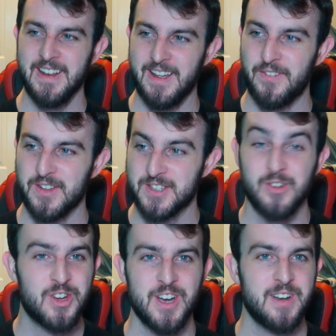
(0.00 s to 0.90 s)
And I
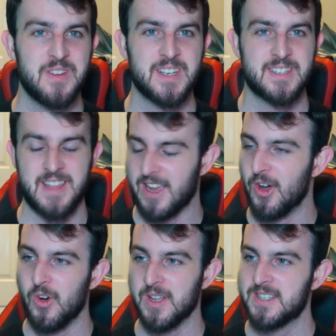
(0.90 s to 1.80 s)
felt so good
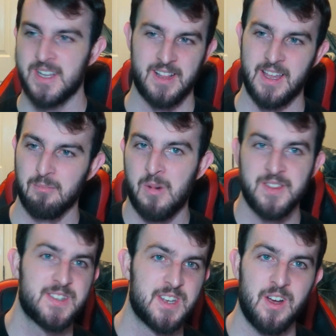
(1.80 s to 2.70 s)
because that goal I set
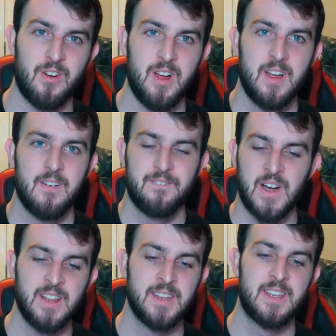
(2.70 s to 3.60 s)
like months ago
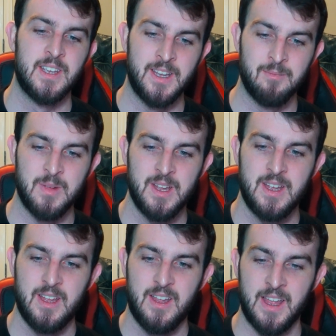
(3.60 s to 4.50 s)
finally
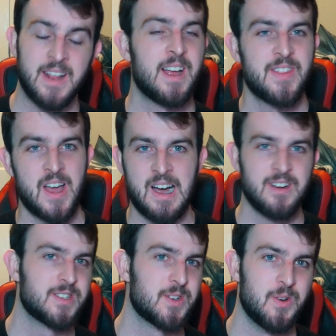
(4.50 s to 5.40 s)
came and I
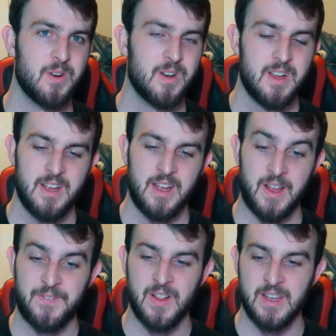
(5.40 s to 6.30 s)
got that higher score.
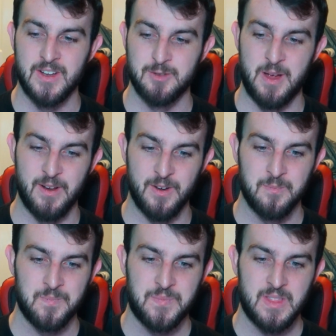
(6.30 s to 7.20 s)
I felt like I was
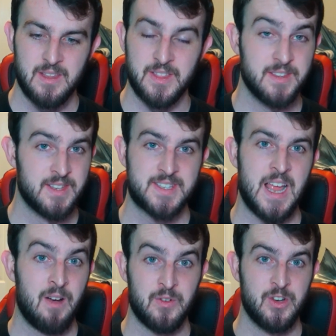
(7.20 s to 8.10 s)
better.
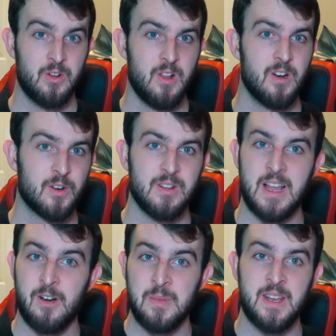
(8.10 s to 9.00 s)
The, the staff would no
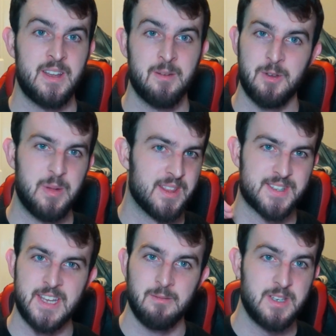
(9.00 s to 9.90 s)
longer allow me and him
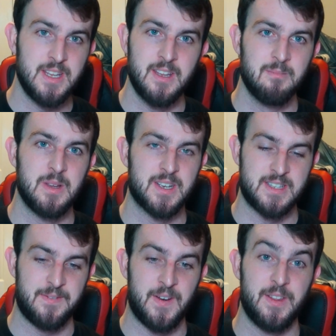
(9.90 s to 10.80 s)
to be on the same
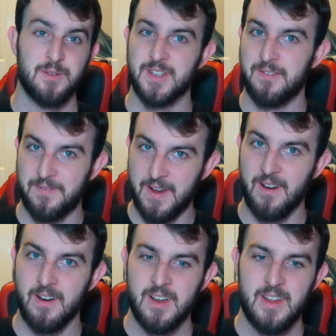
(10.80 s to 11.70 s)
team because they felt it was
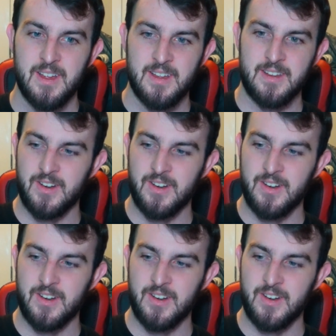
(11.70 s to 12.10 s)
unfair.